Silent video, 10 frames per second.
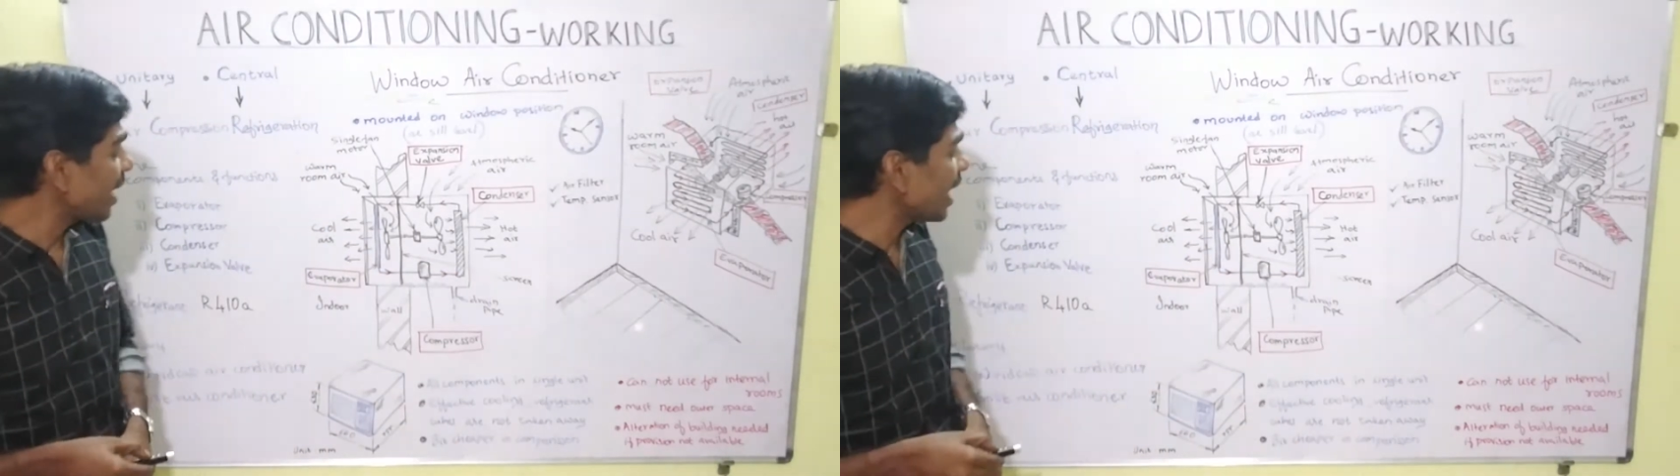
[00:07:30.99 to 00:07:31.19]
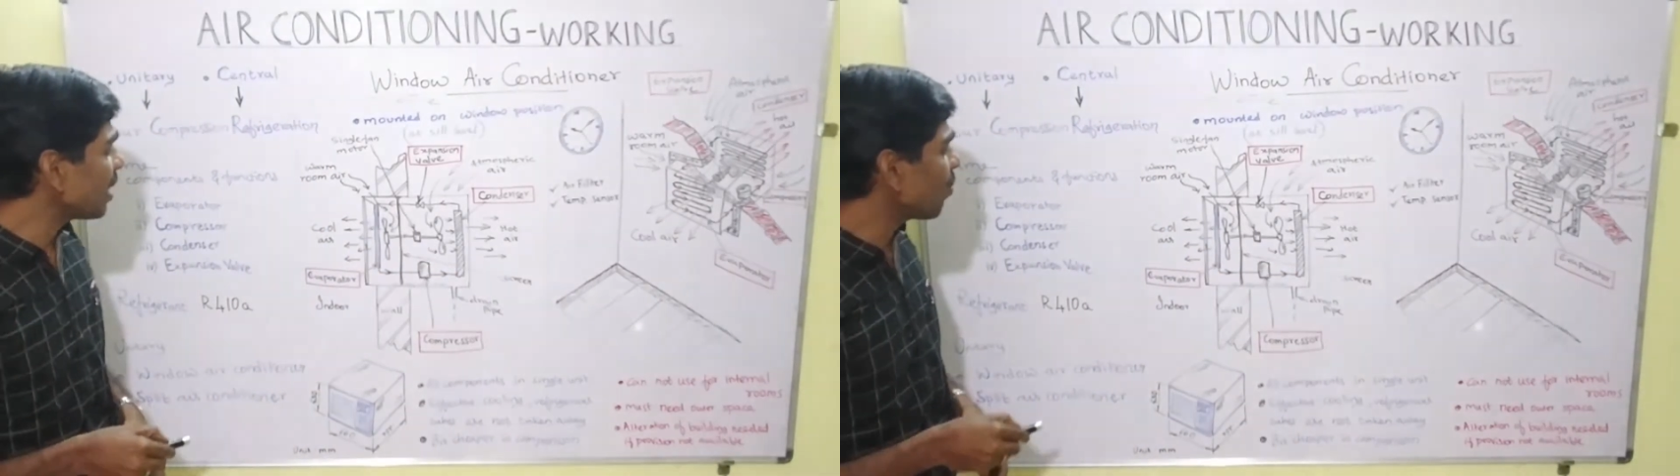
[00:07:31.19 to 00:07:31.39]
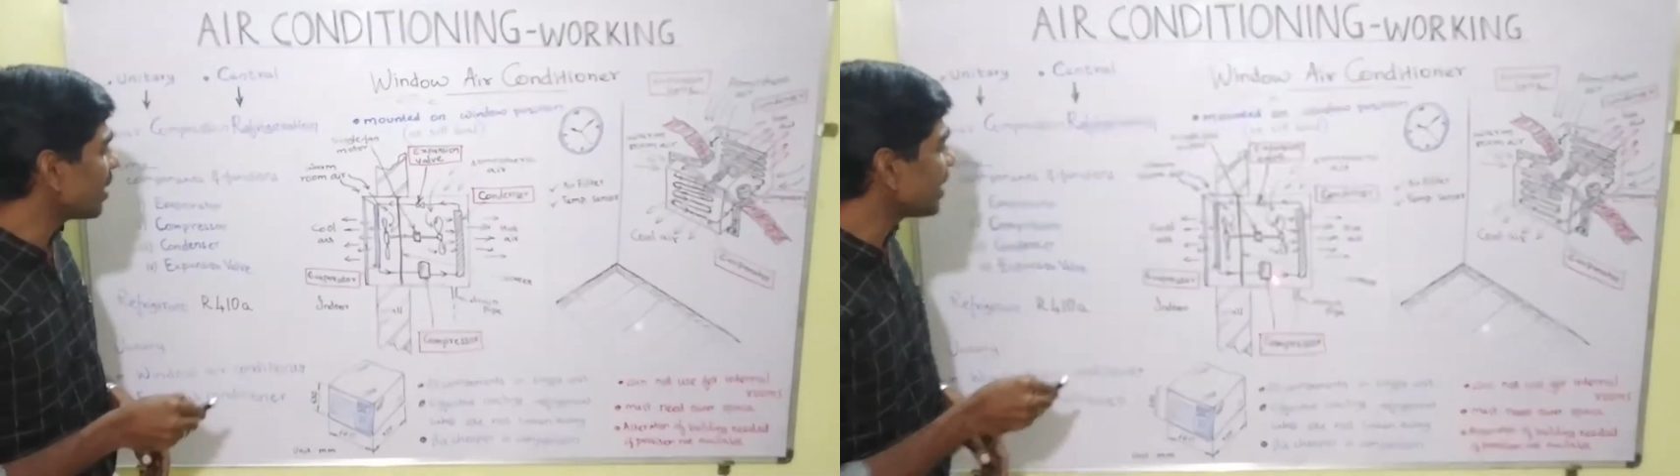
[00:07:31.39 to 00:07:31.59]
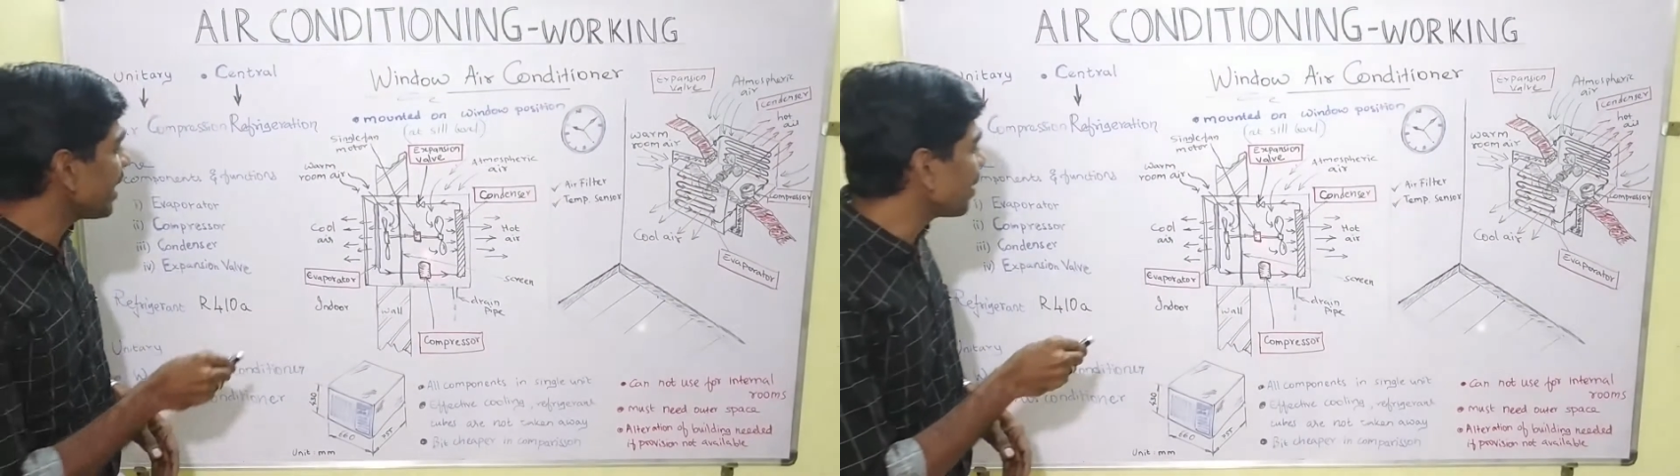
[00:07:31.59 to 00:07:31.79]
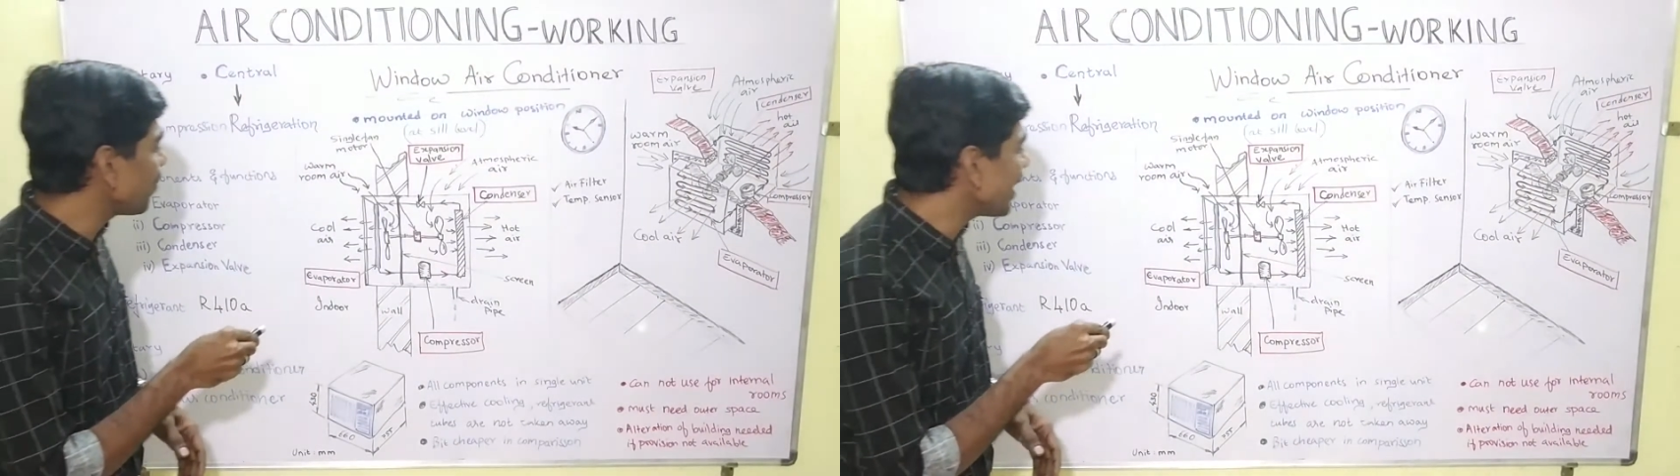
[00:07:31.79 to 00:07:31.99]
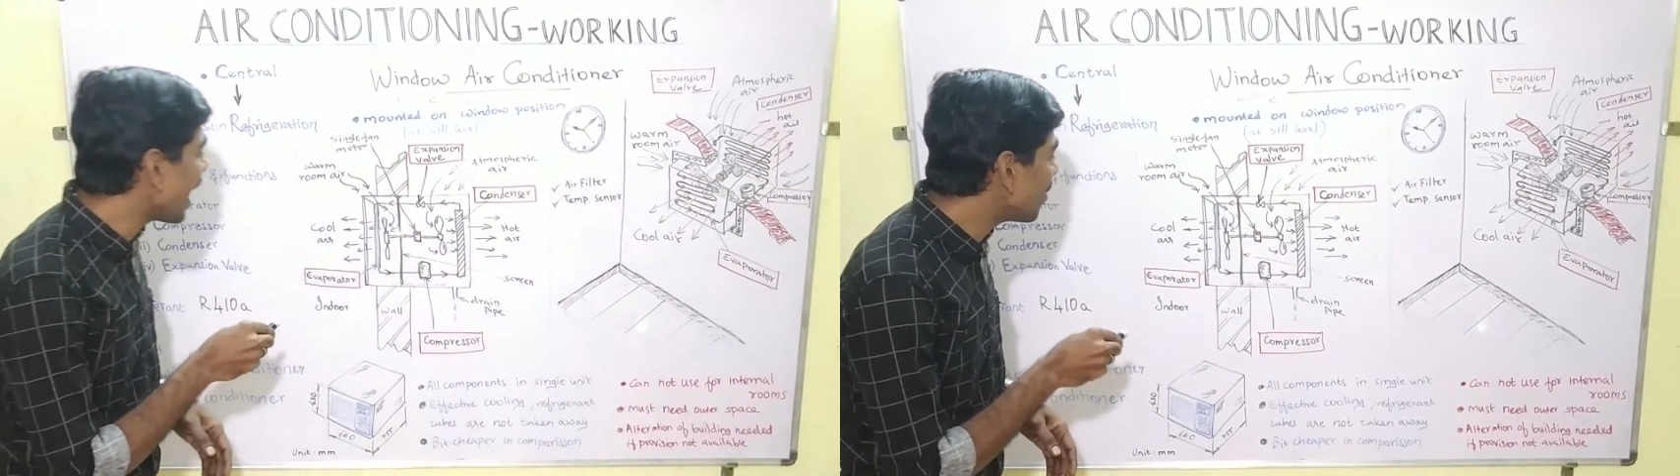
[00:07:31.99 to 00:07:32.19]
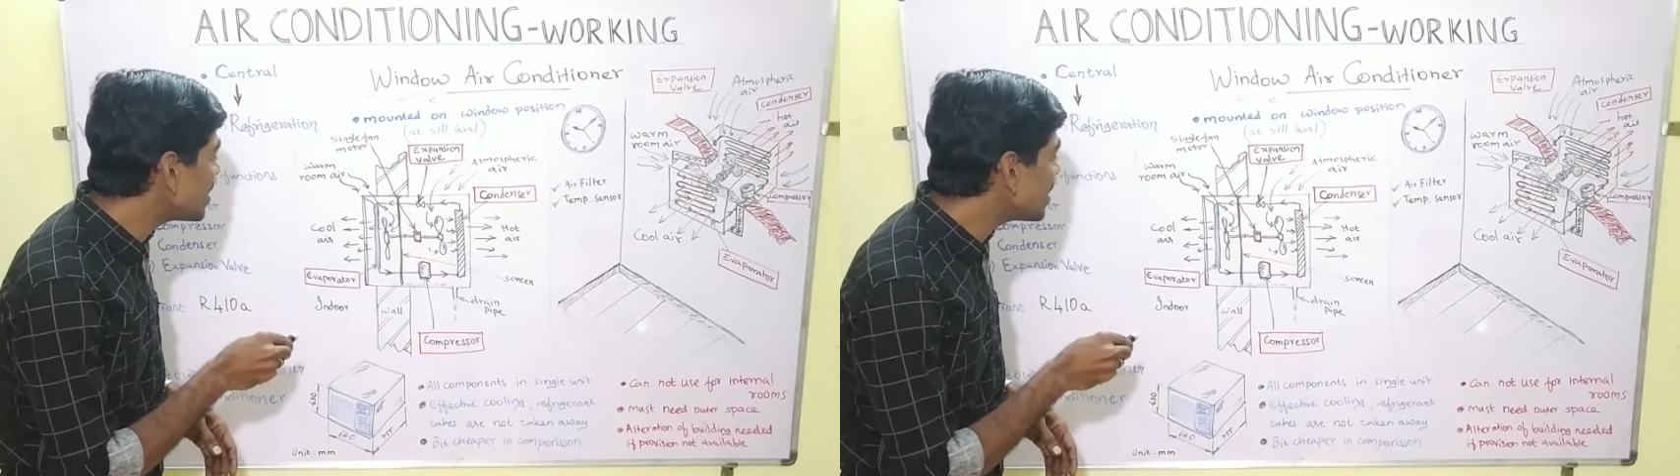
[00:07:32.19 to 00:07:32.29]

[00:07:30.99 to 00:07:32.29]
another one thing, we have a